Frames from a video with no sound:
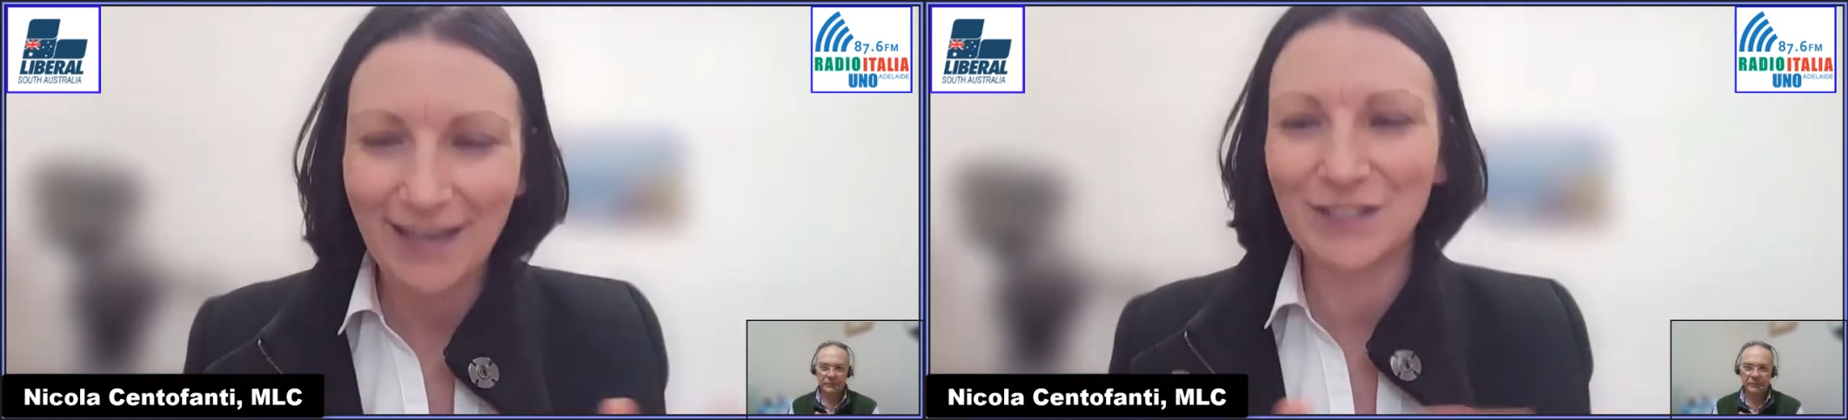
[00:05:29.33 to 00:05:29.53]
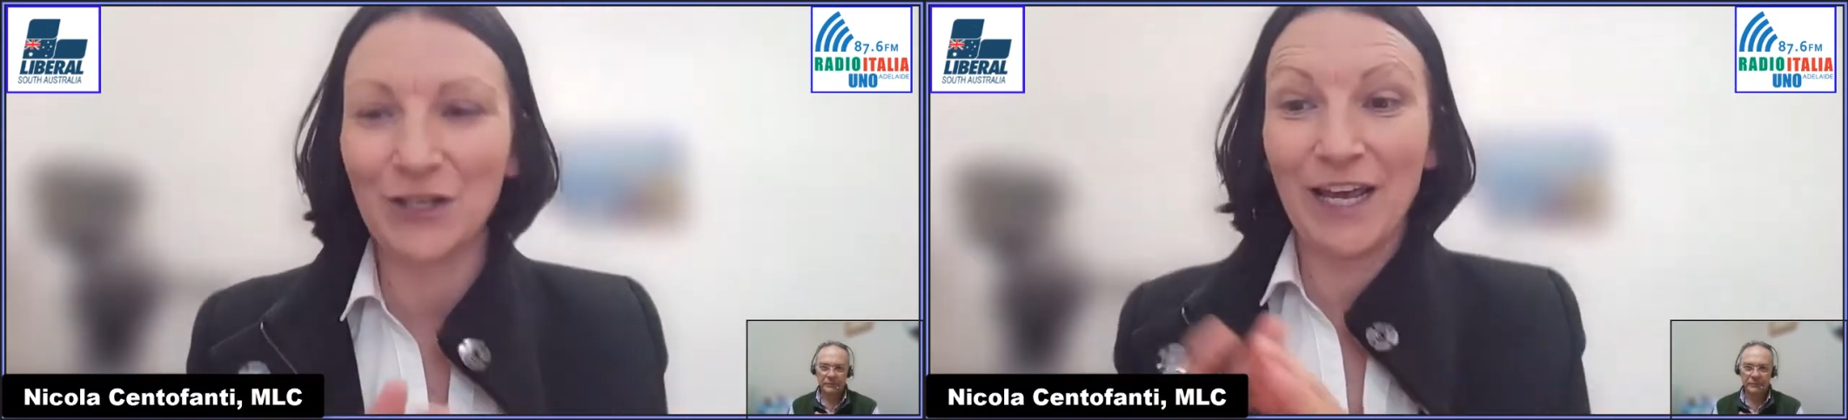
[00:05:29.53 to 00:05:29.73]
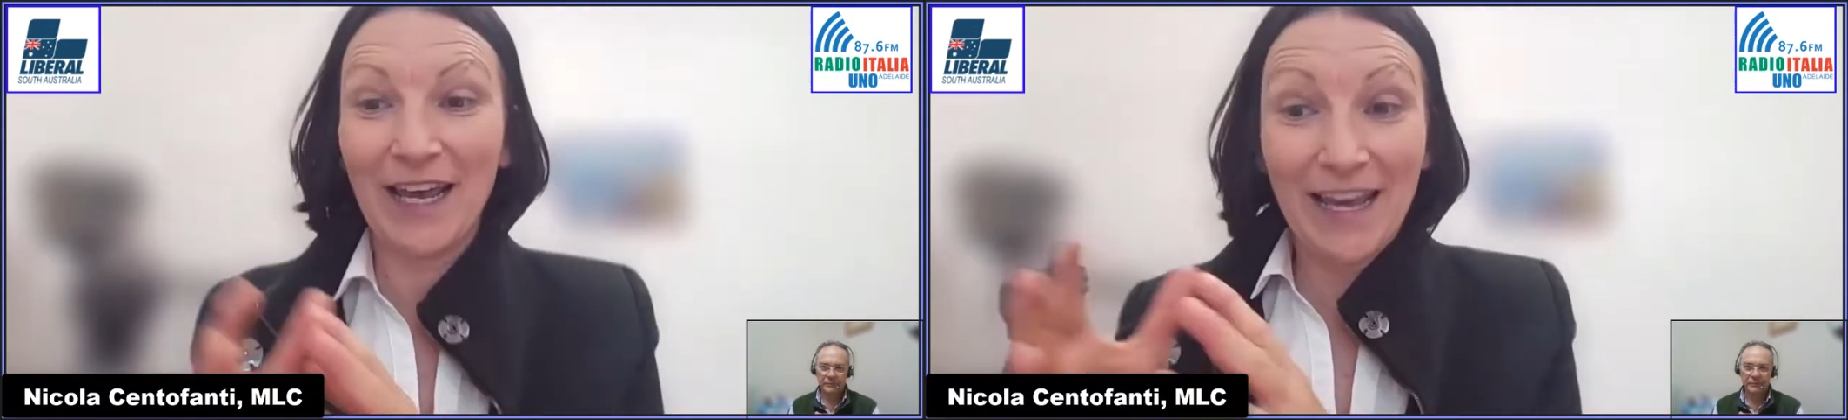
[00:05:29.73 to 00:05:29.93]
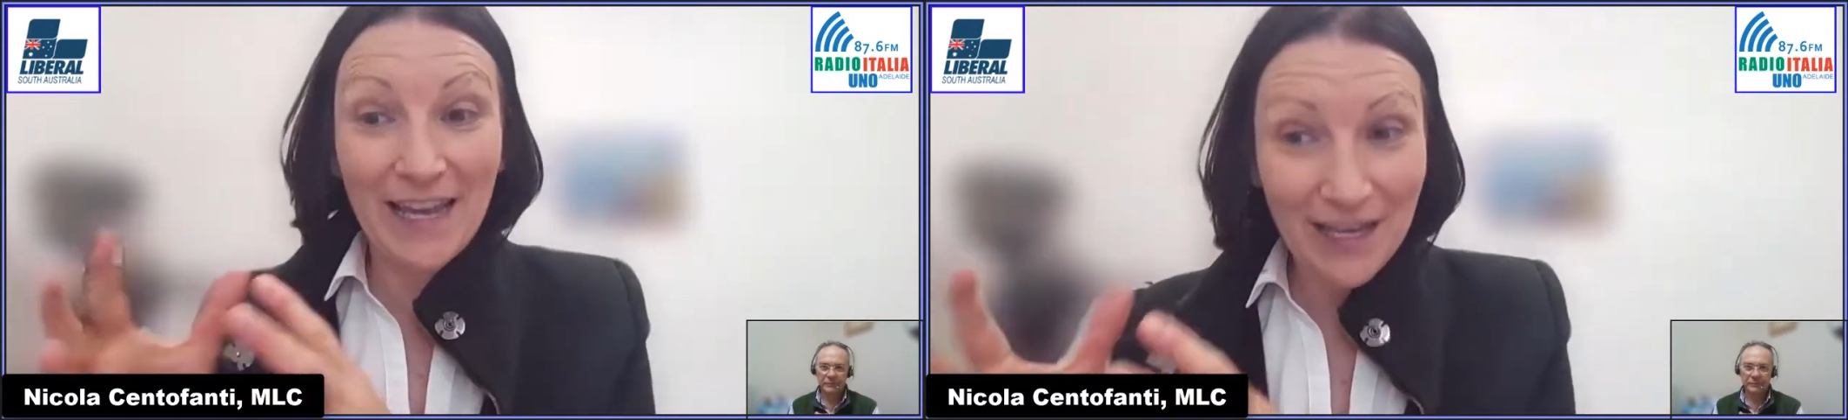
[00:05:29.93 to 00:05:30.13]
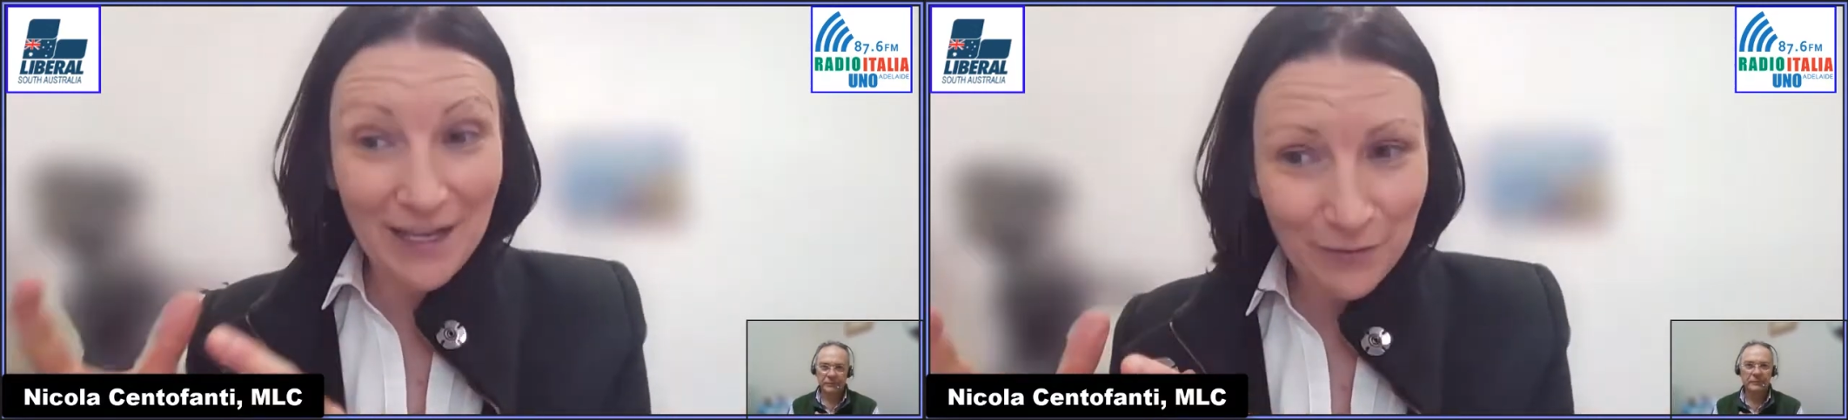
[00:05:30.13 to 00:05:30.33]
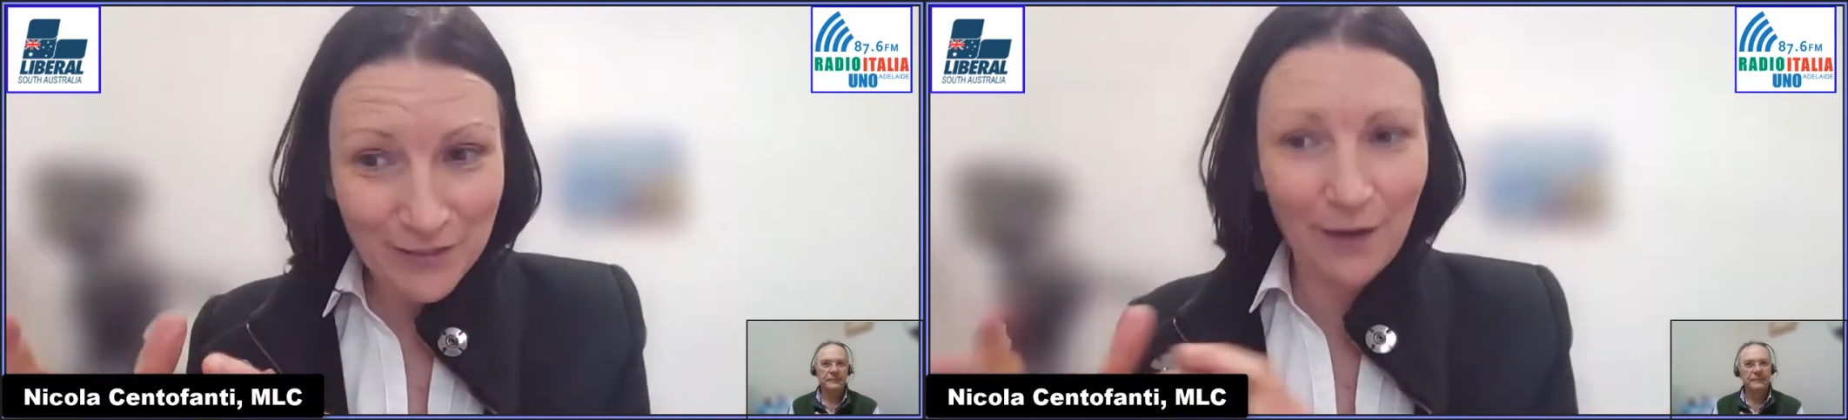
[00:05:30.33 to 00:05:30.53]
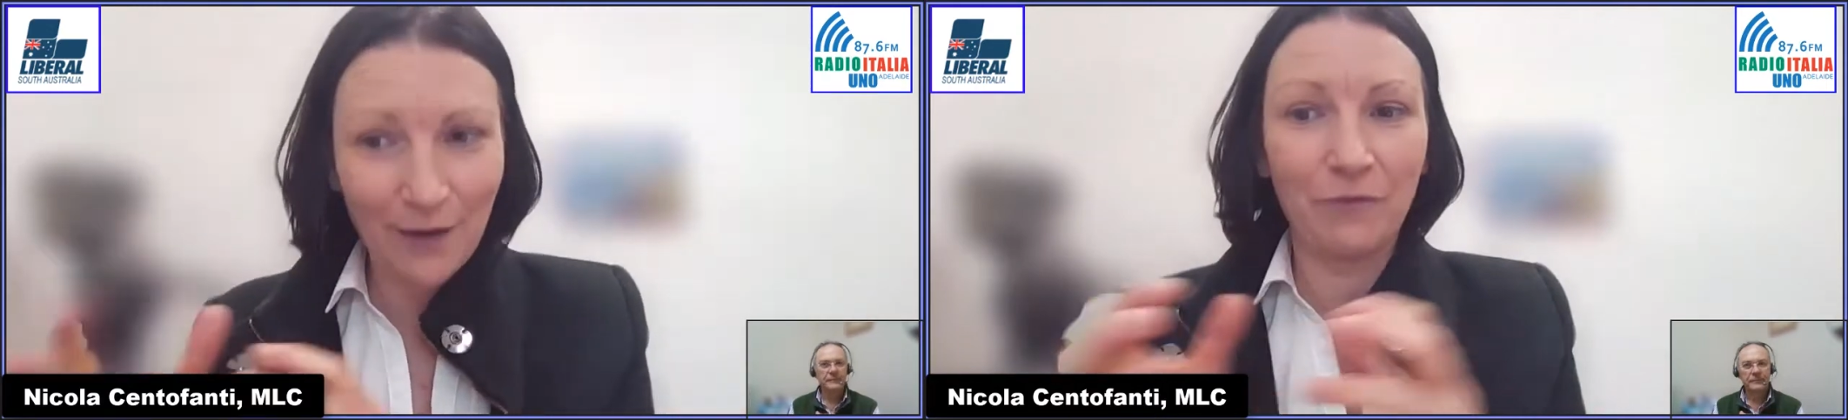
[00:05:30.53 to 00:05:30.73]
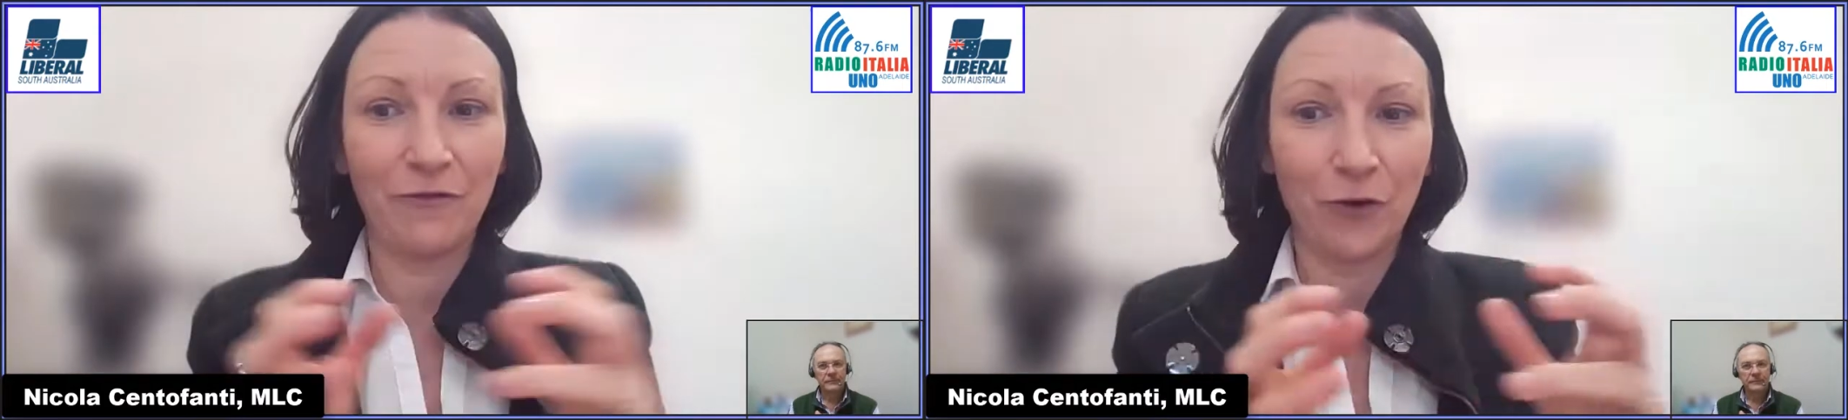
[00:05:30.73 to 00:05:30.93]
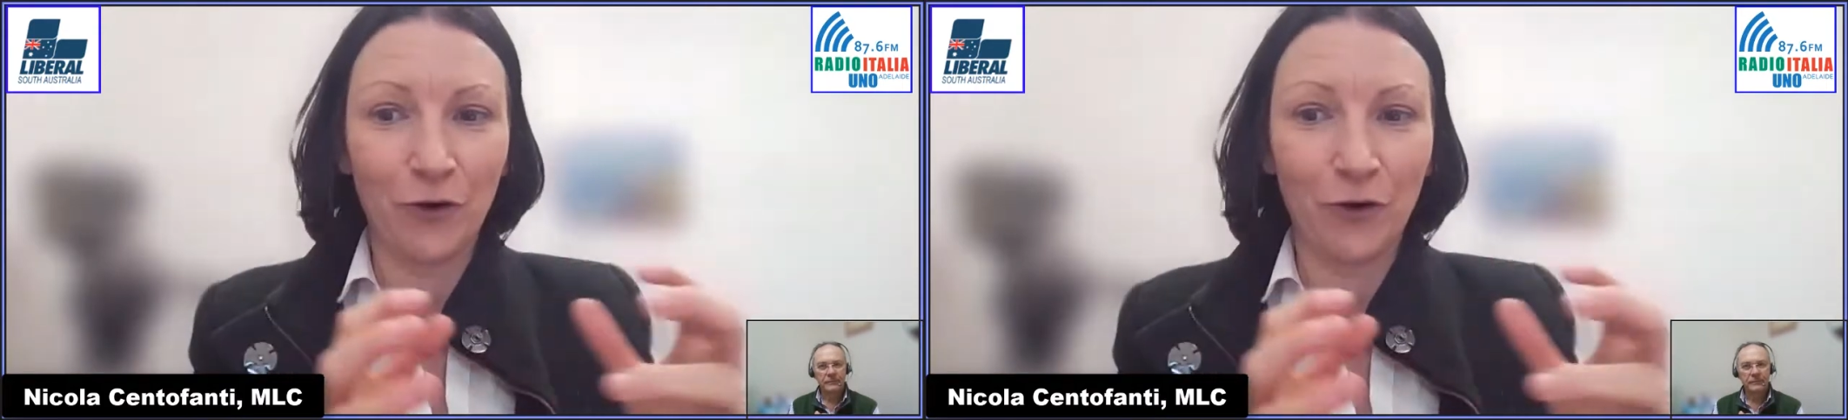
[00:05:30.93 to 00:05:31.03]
So he was up for